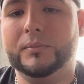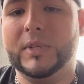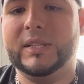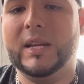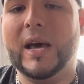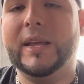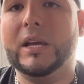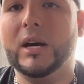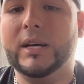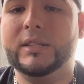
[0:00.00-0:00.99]
slide
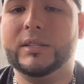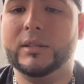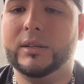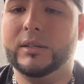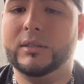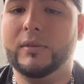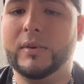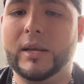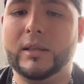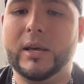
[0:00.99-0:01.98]
cuts and stuff
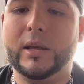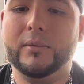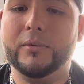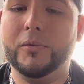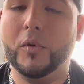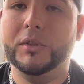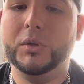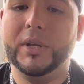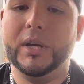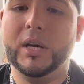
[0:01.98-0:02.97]
like that for a
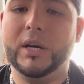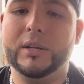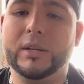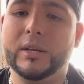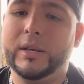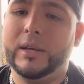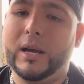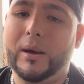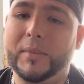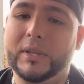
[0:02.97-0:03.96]
duty gun,
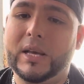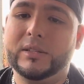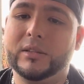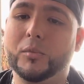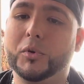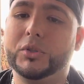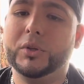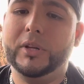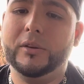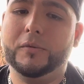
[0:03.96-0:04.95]
I mean, that's an
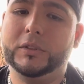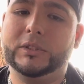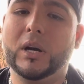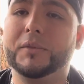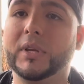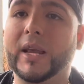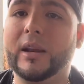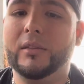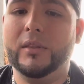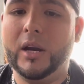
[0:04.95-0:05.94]
opportunity for stuff to
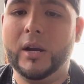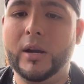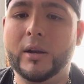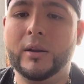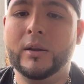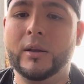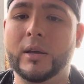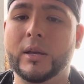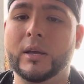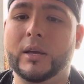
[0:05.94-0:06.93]
get in there.
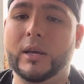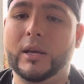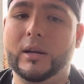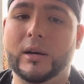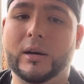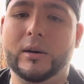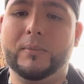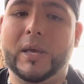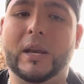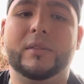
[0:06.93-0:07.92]
And
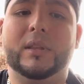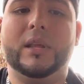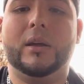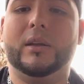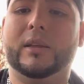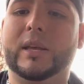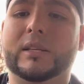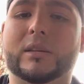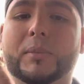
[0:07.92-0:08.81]
anything that gets in